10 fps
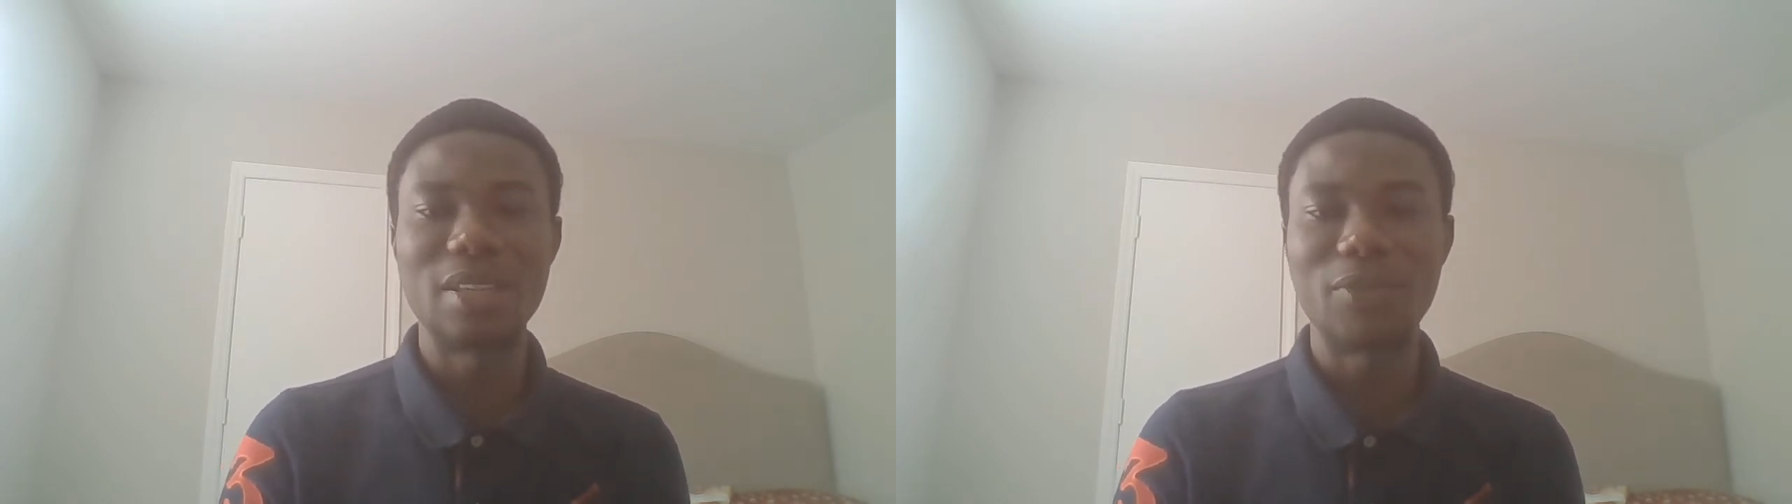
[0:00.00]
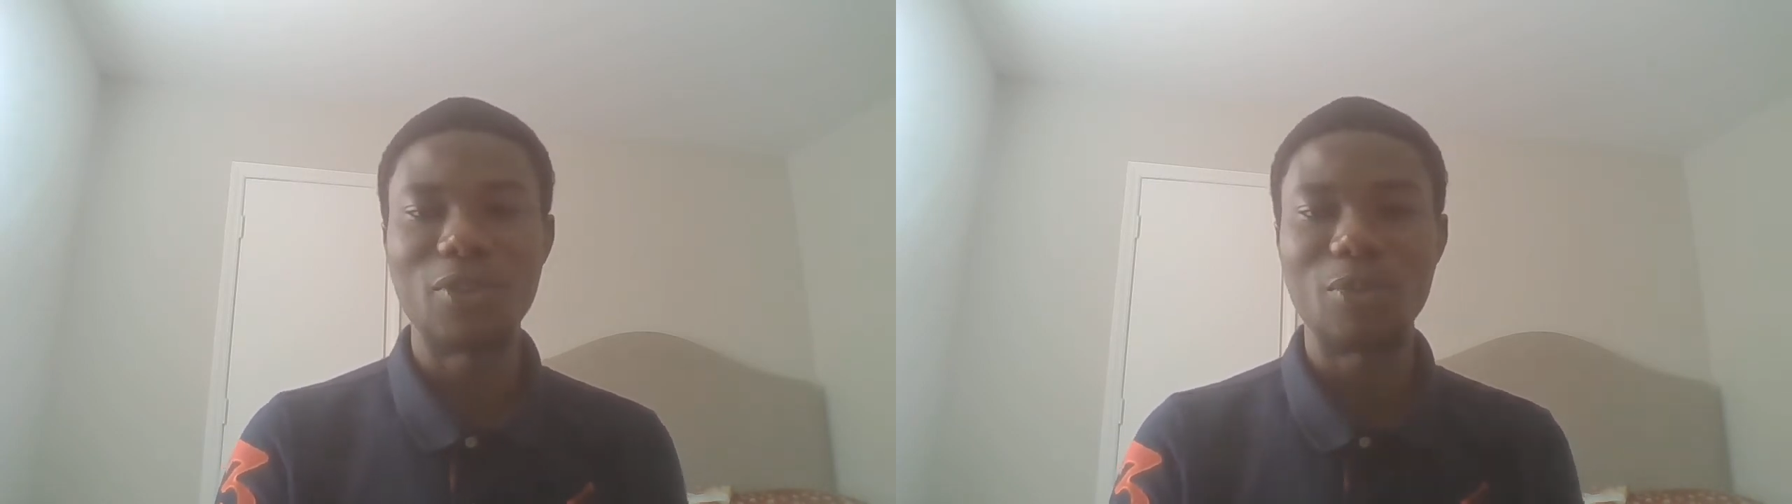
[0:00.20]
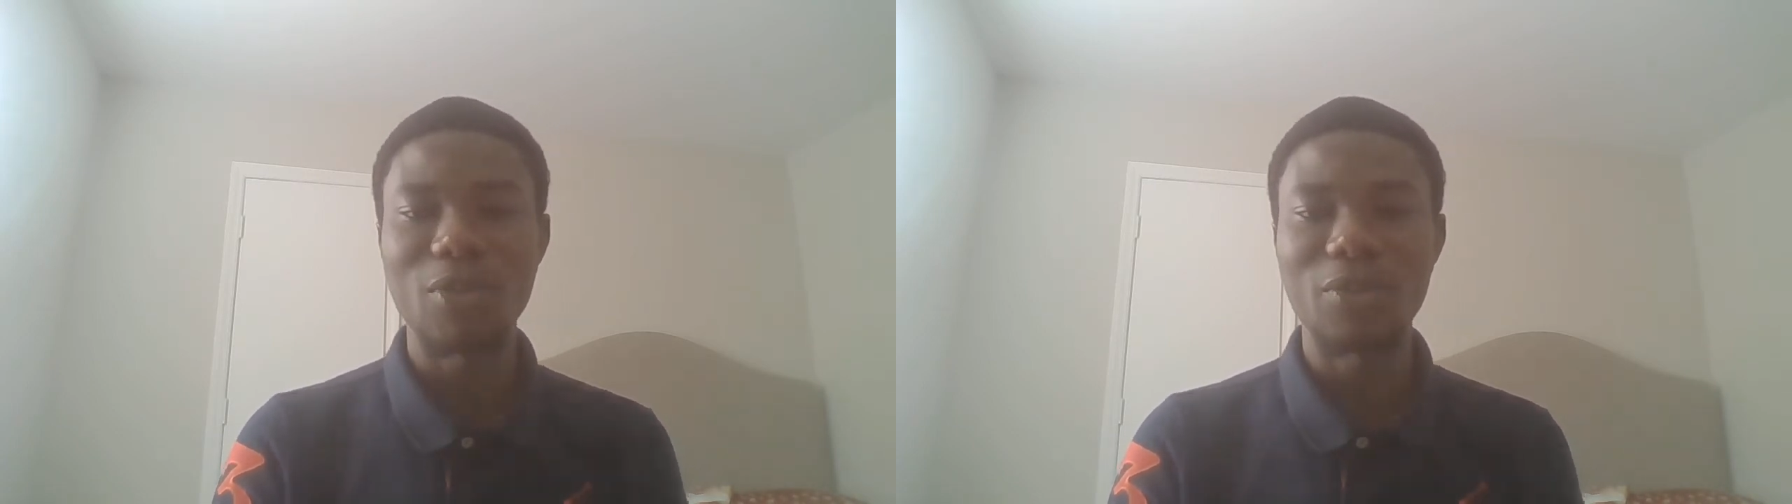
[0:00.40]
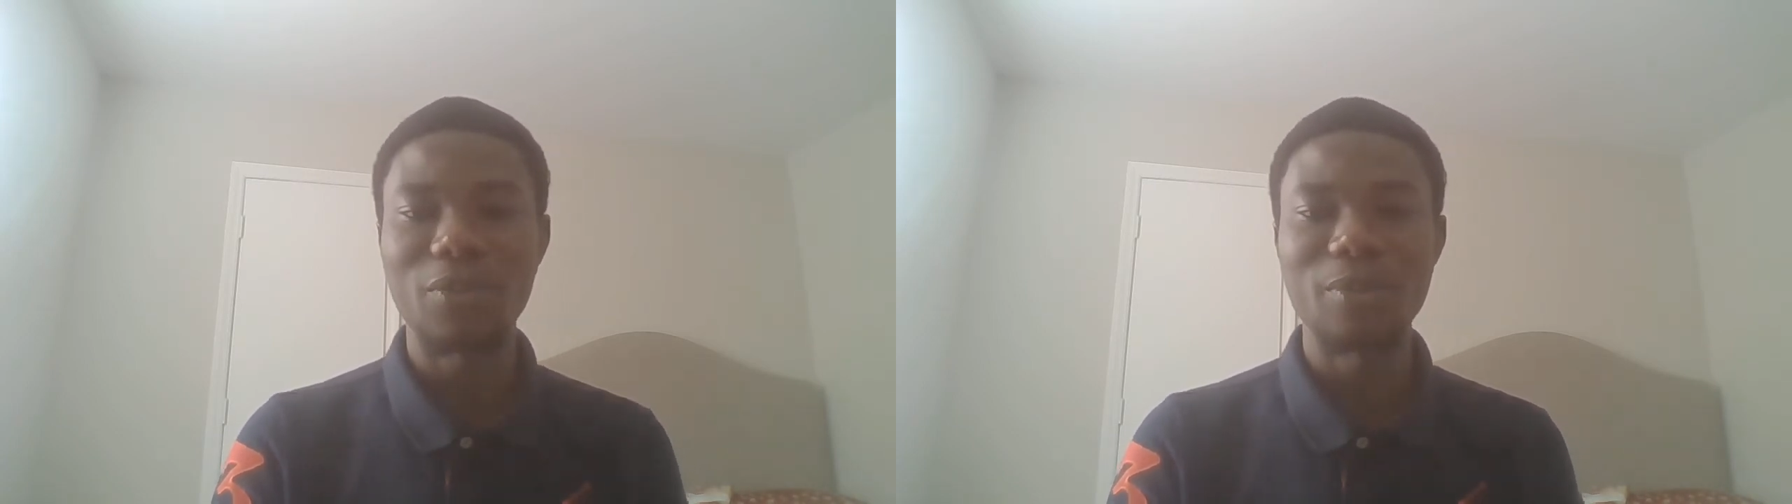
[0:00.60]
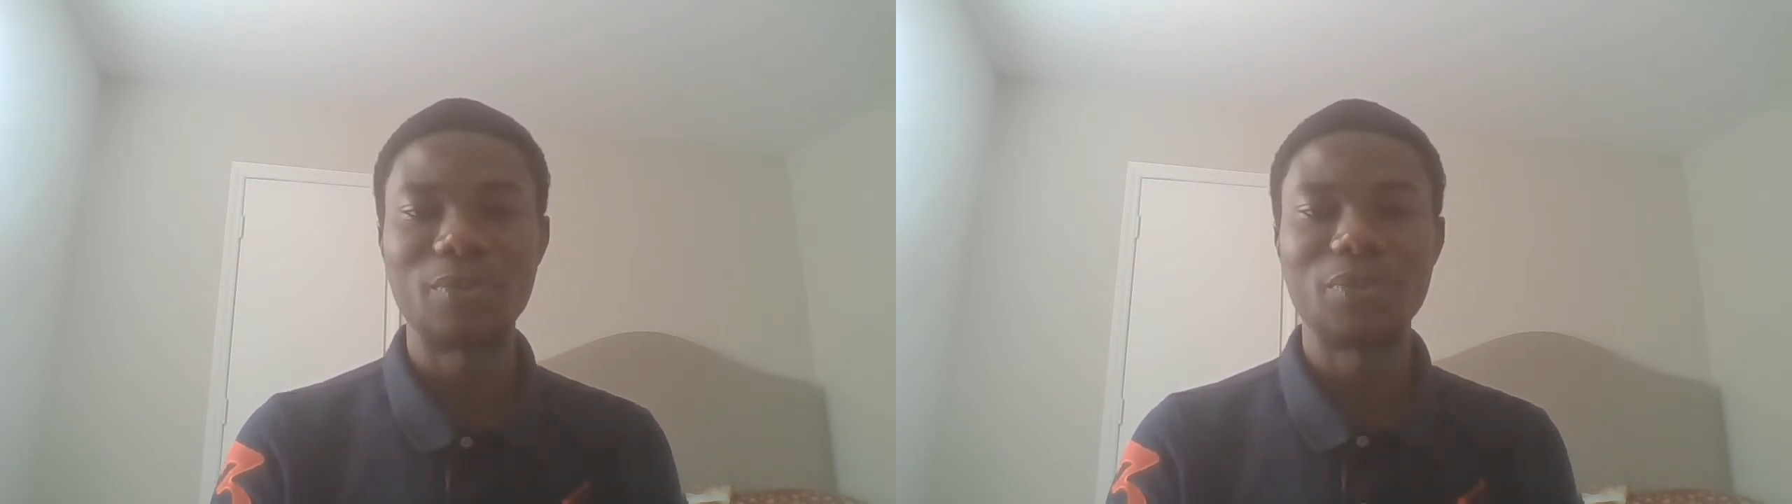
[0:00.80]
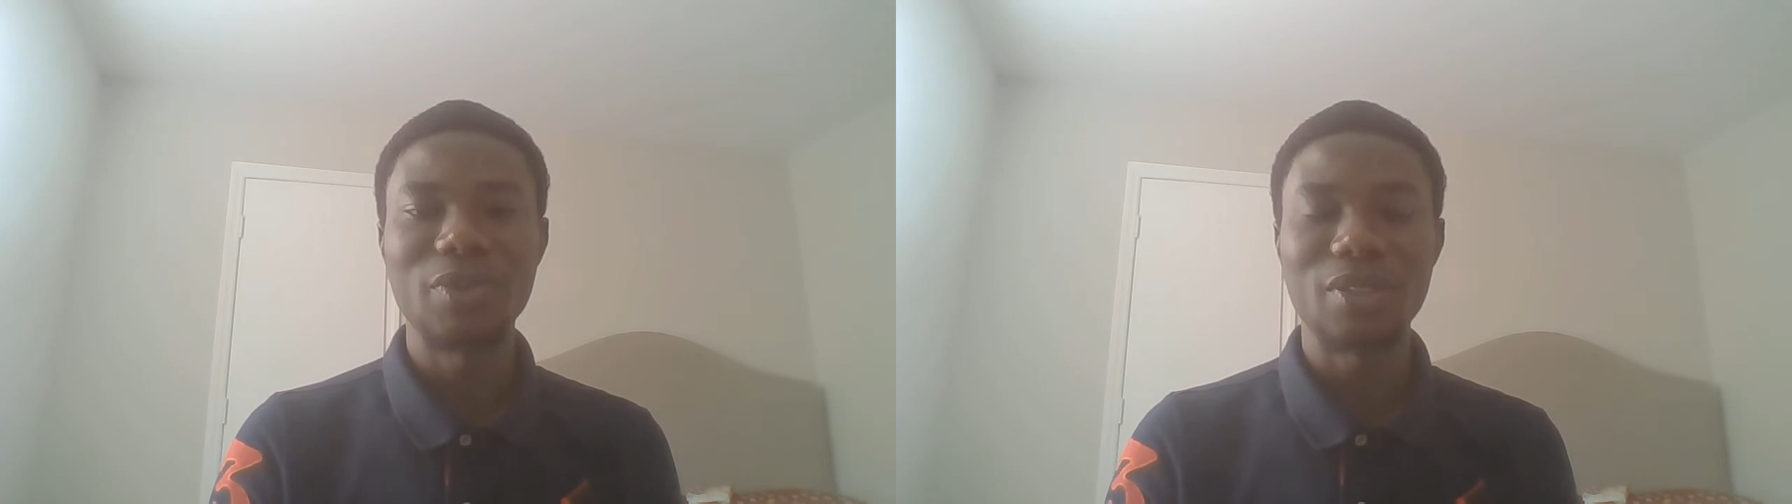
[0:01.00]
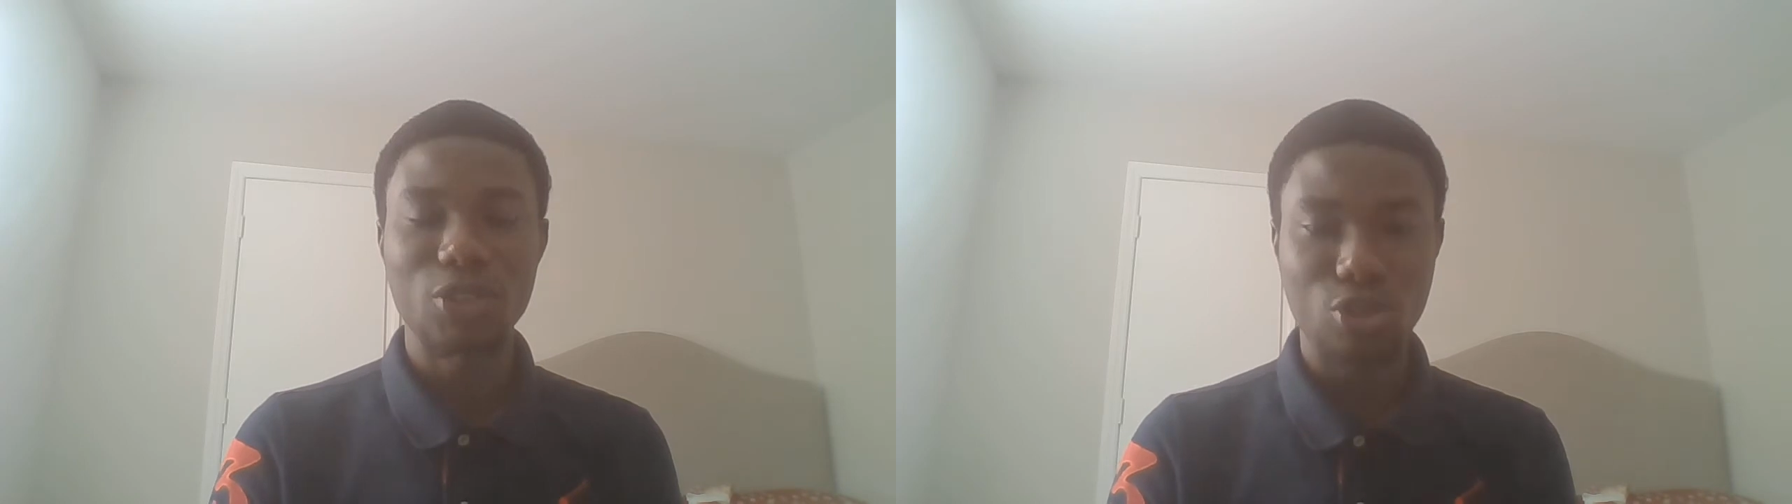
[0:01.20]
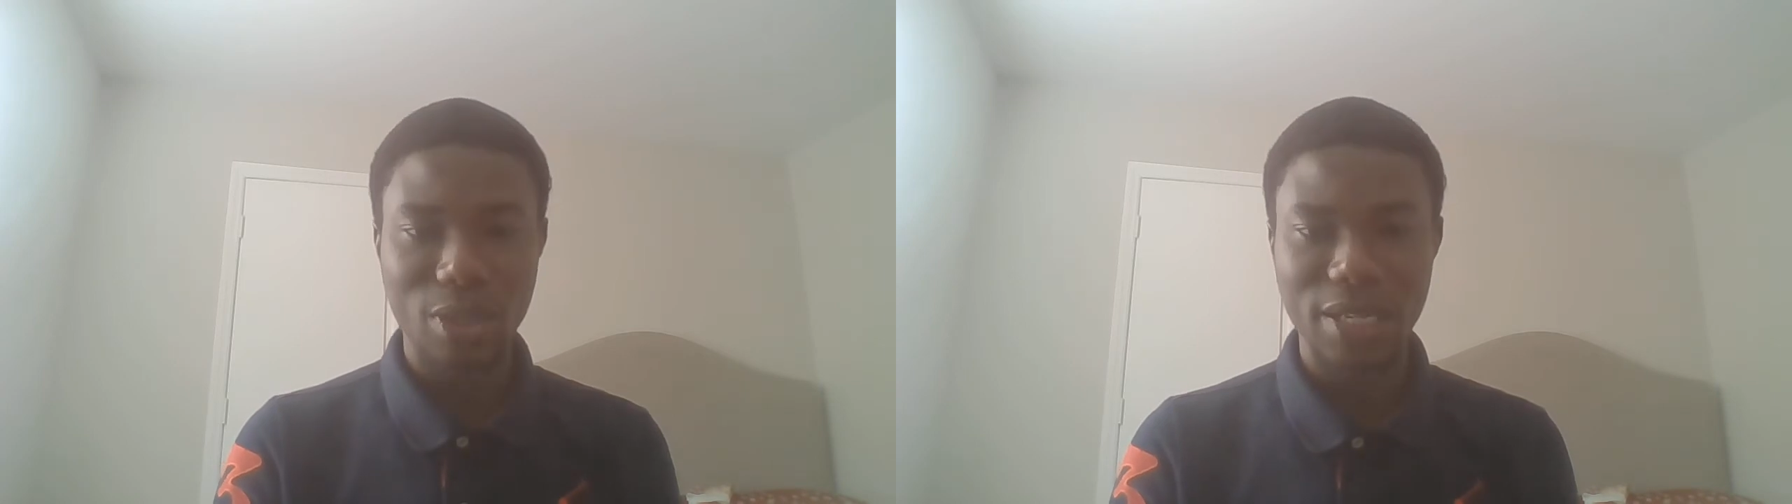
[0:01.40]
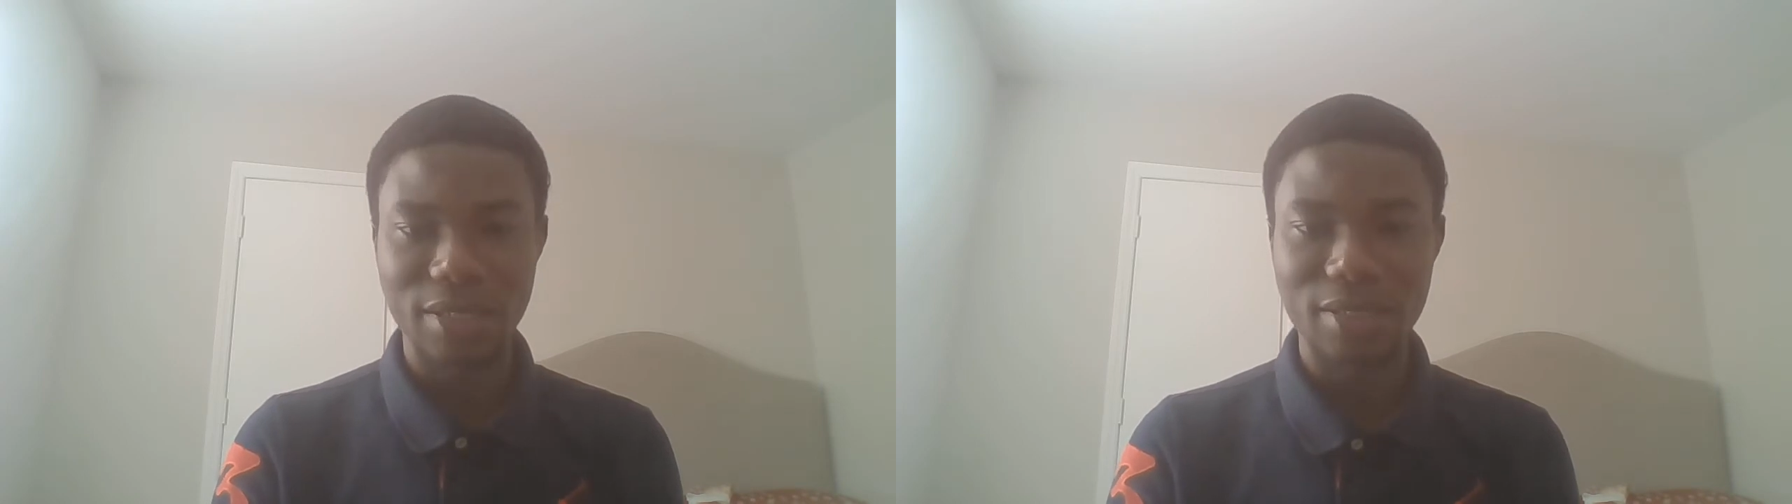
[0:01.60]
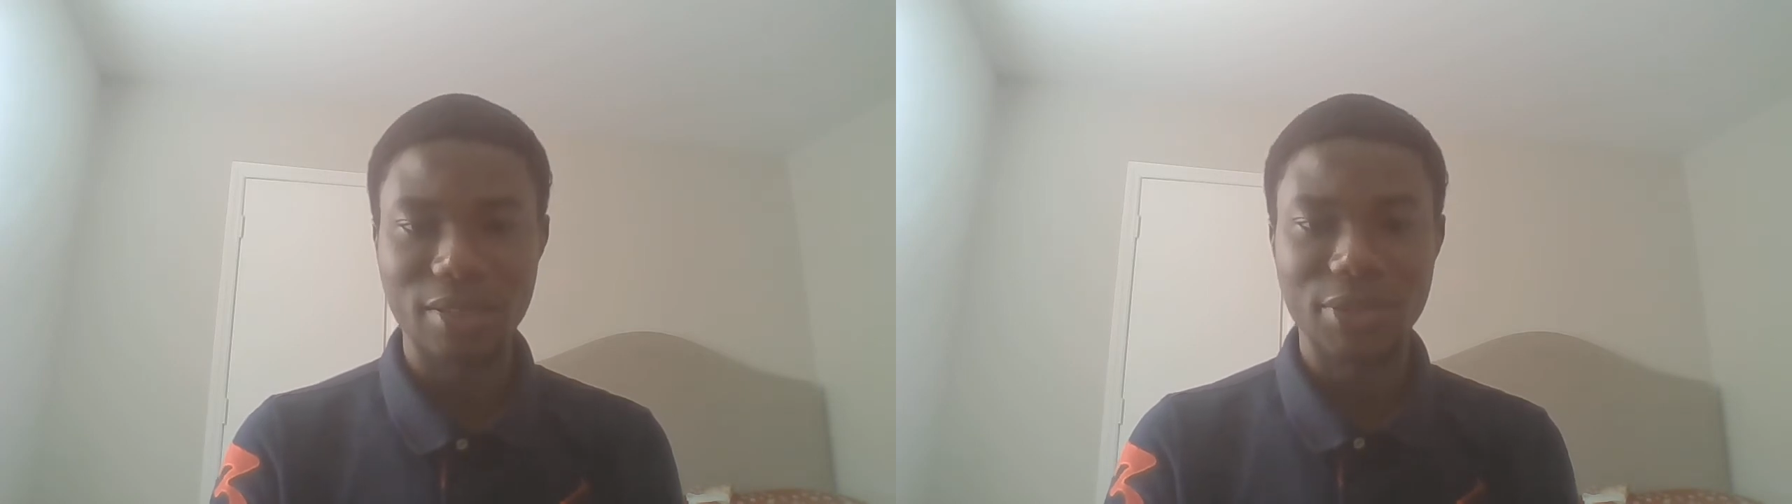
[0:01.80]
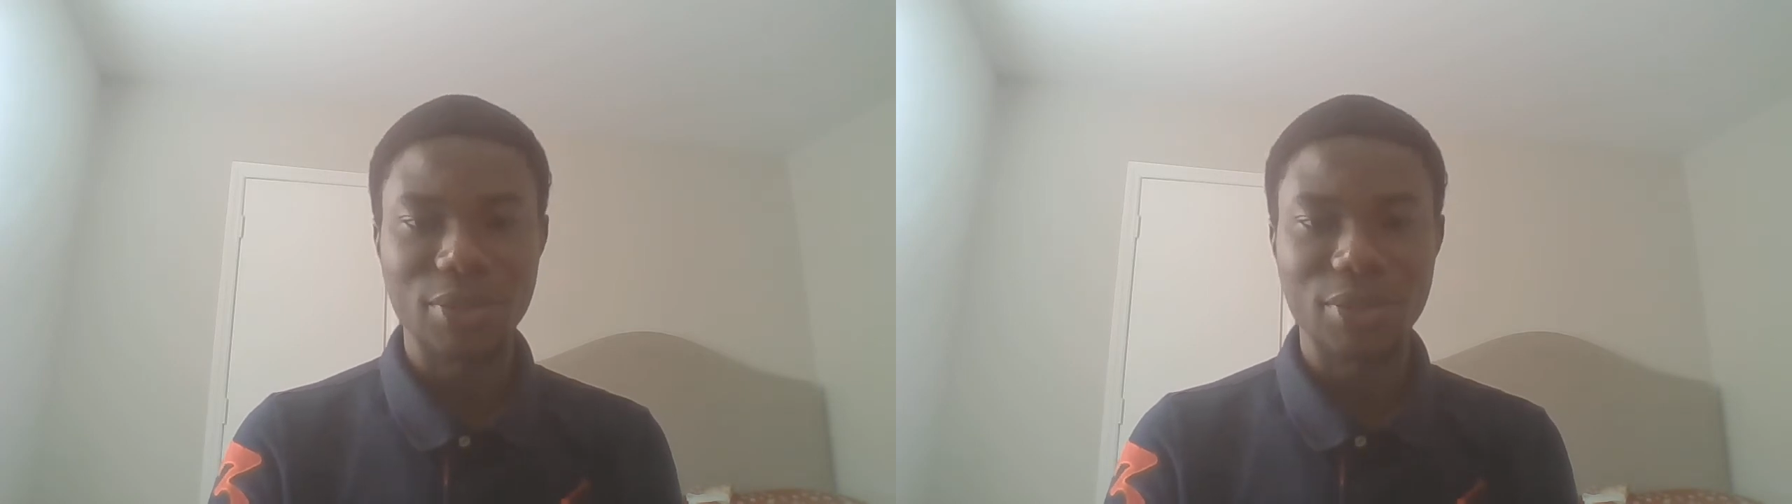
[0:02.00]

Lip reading: the form of strings.